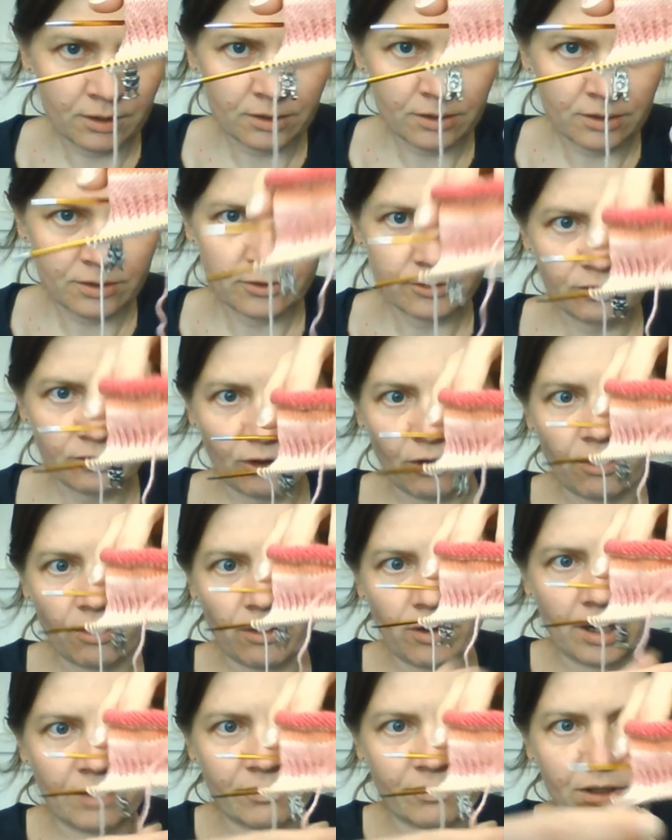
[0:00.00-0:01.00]
so I
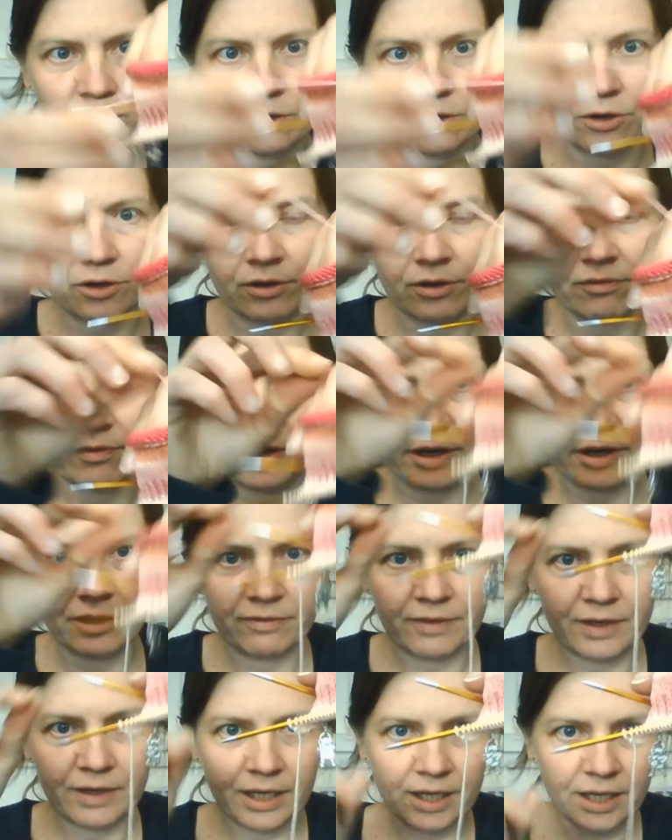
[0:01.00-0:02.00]
haven't gotten very
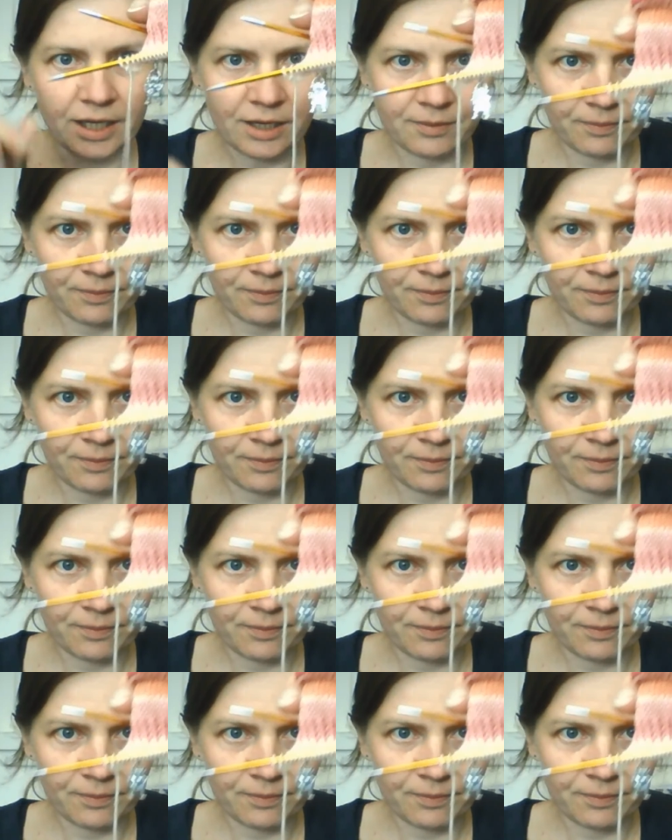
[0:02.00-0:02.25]
far yet.